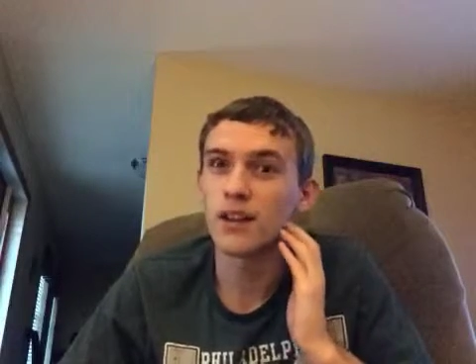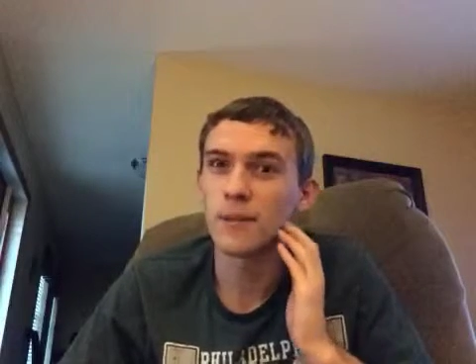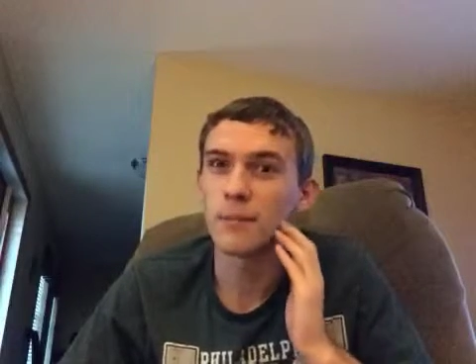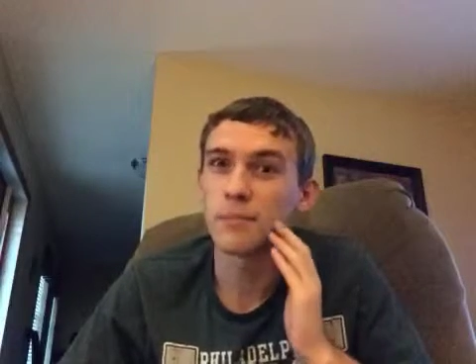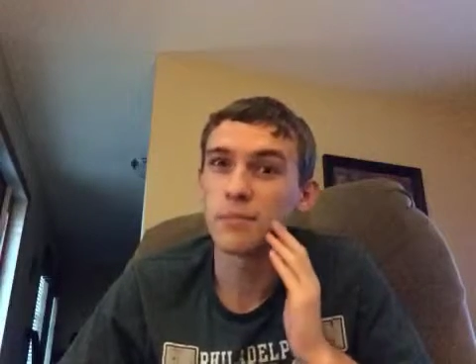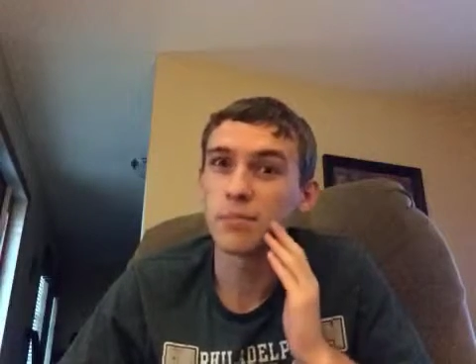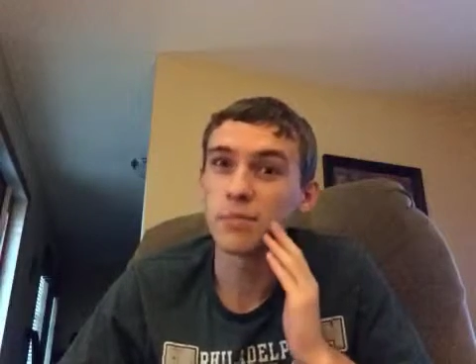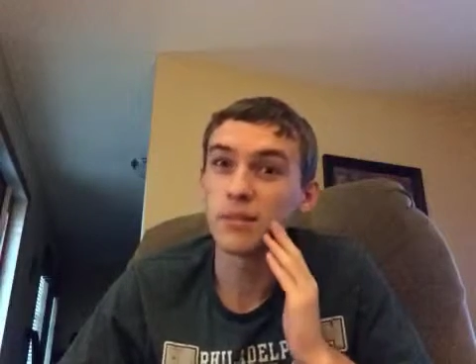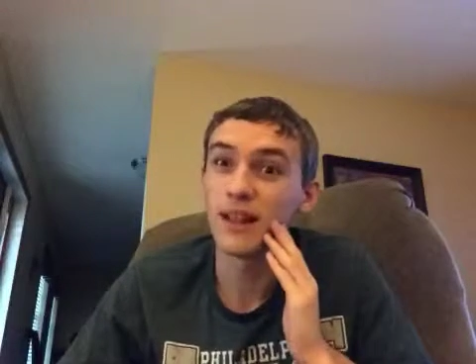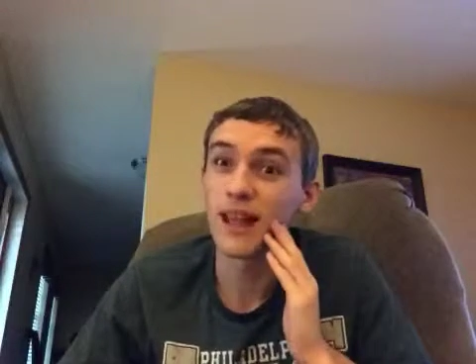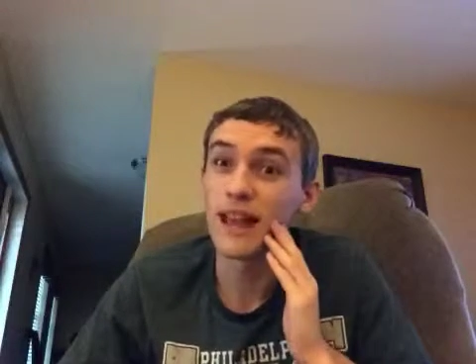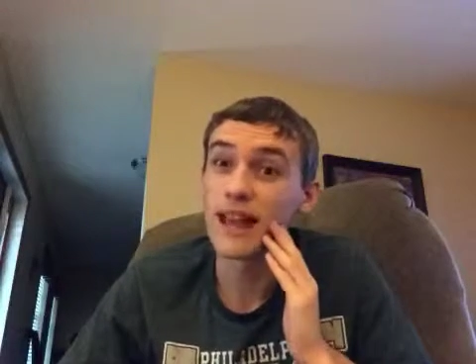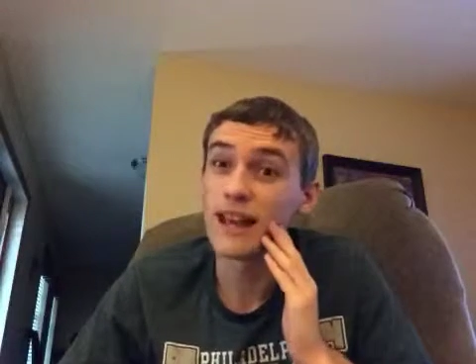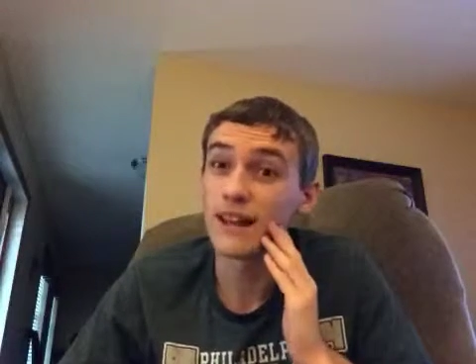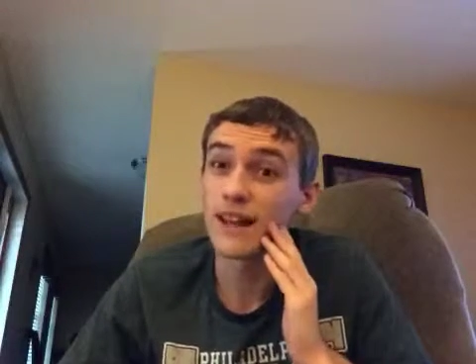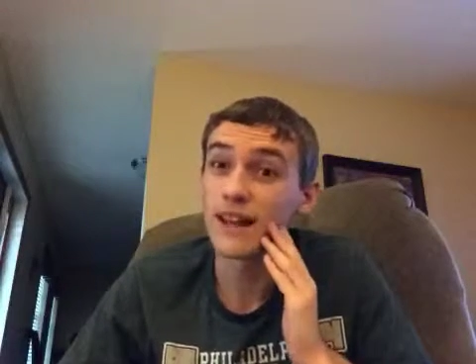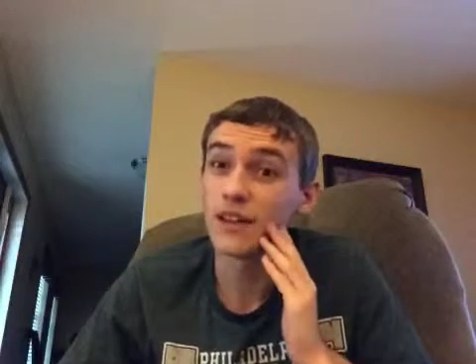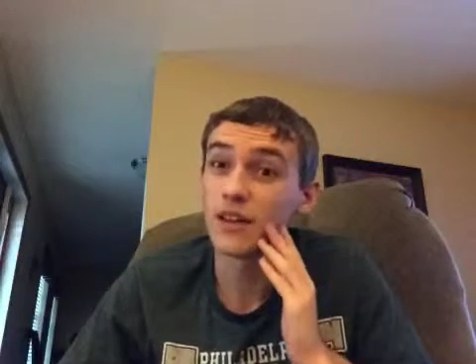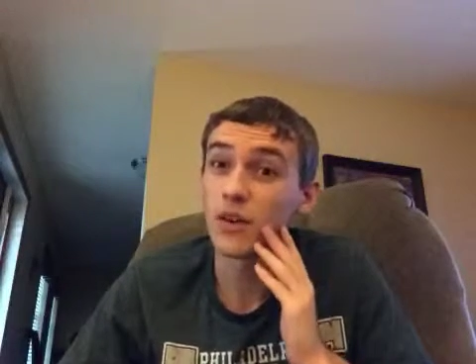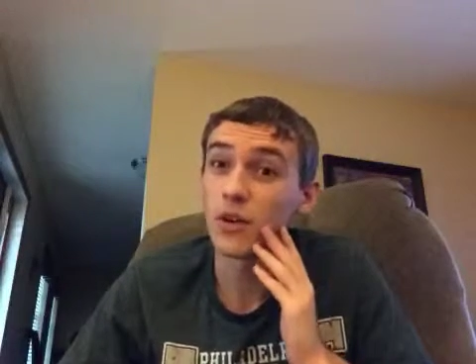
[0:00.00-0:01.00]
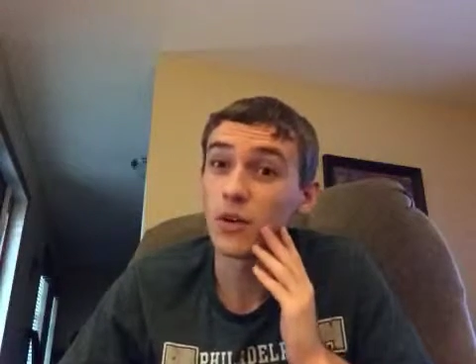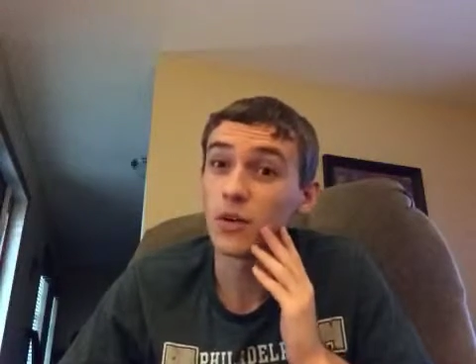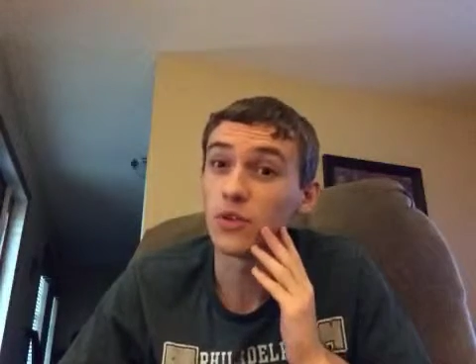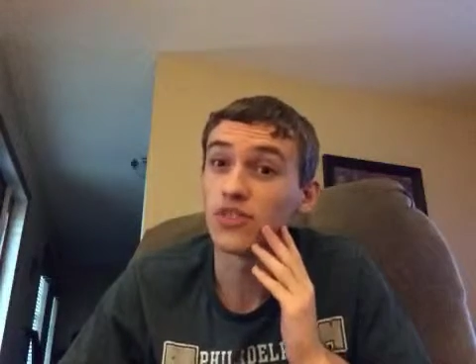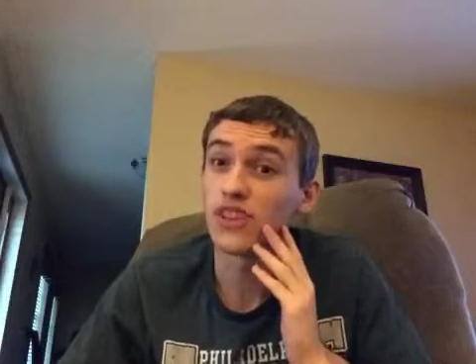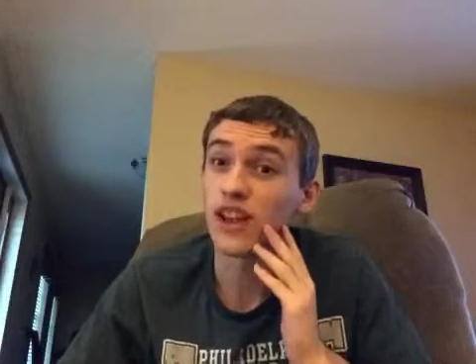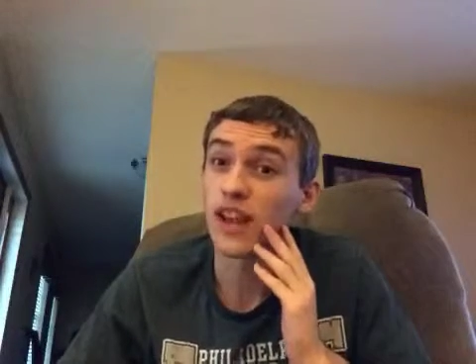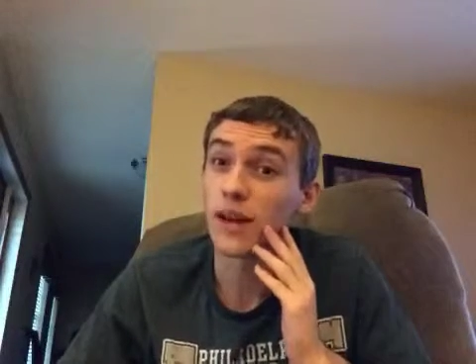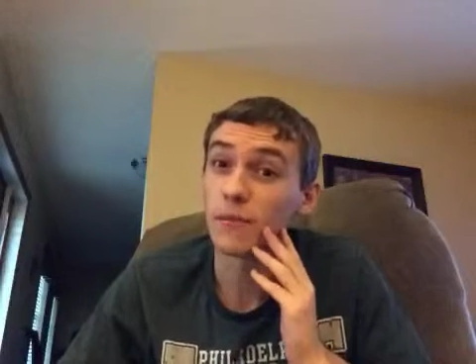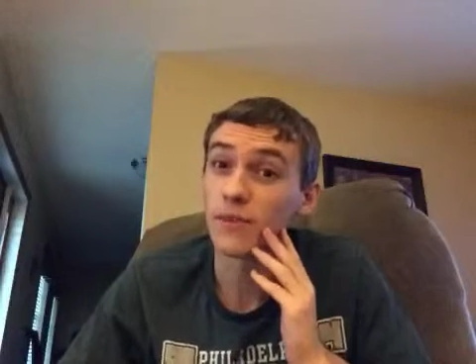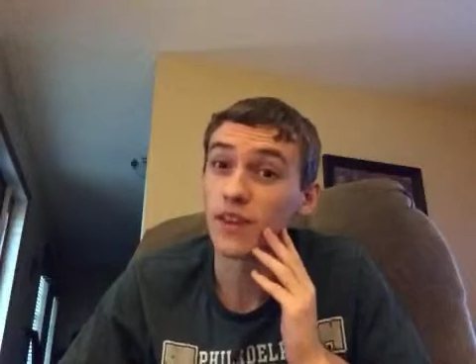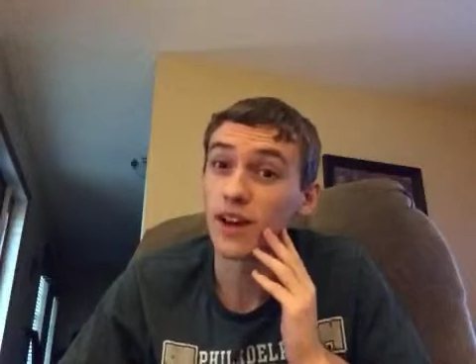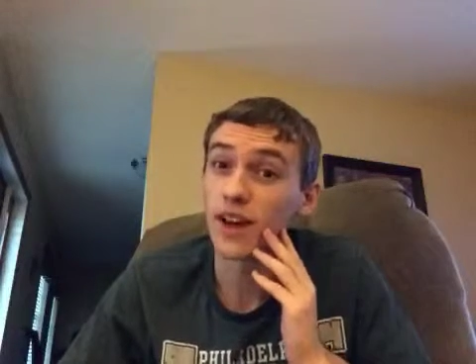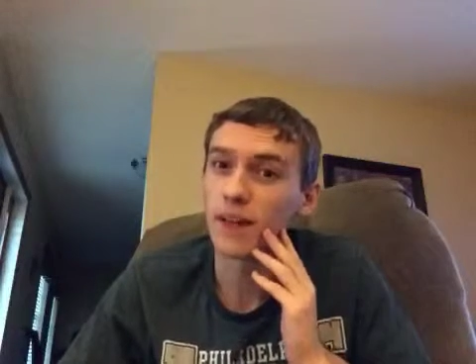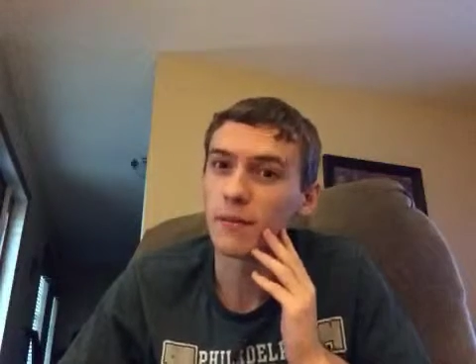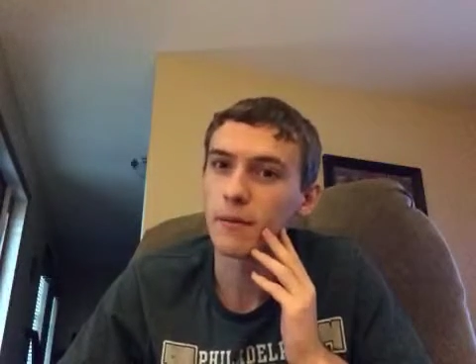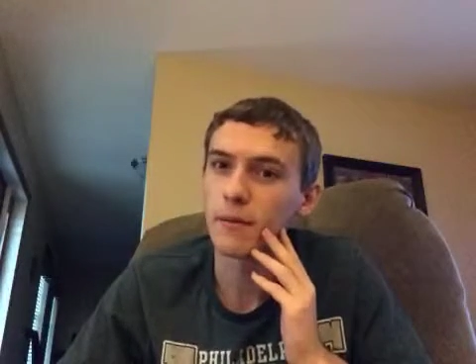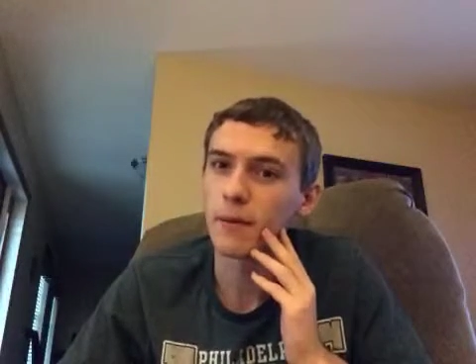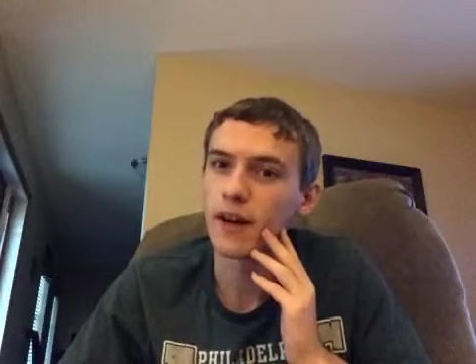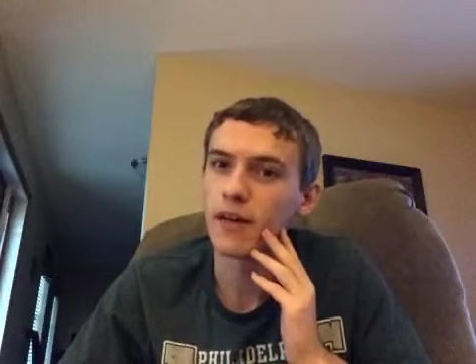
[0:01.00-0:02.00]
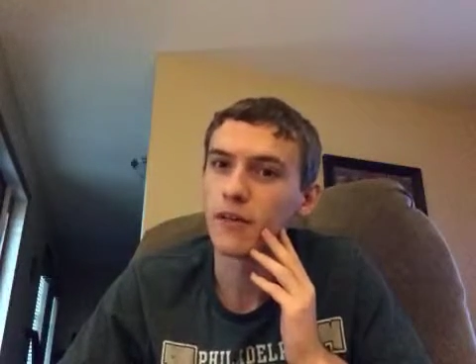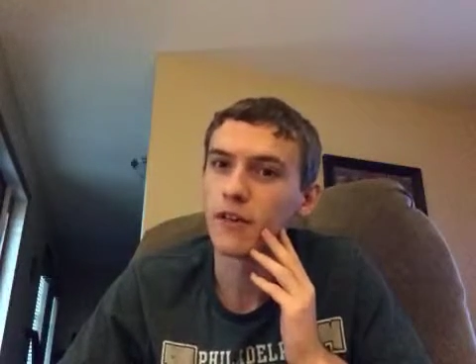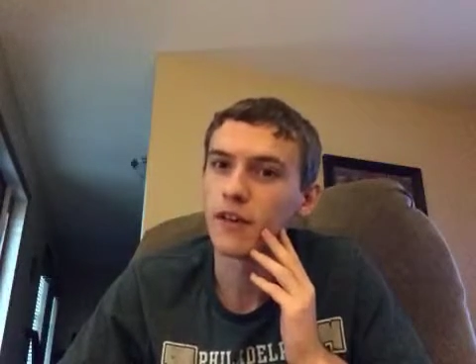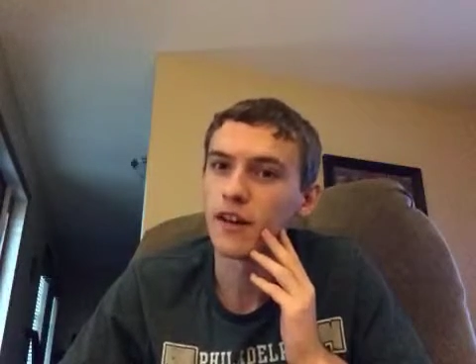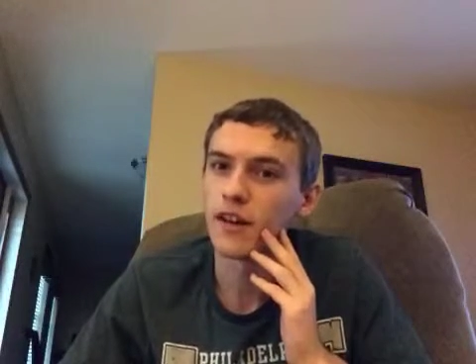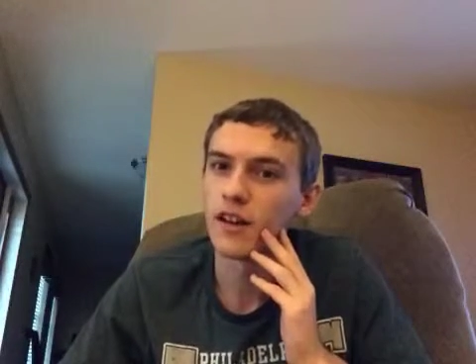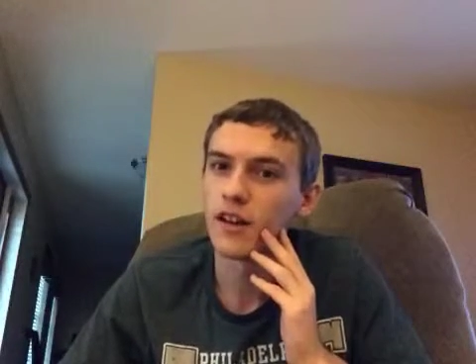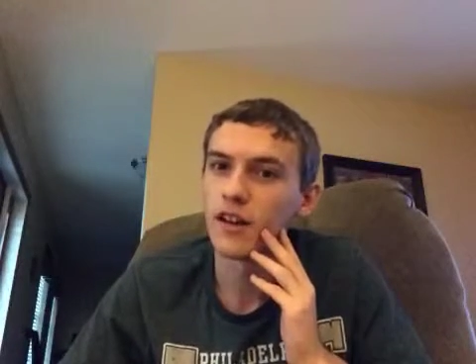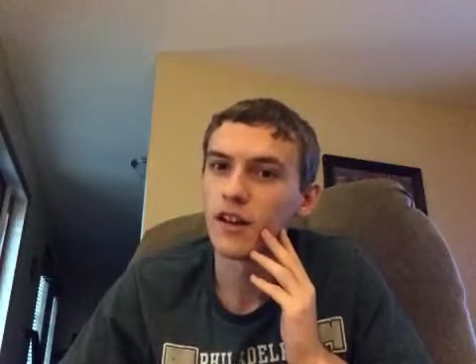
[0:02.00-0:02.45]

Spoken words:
complaining the whole damn time about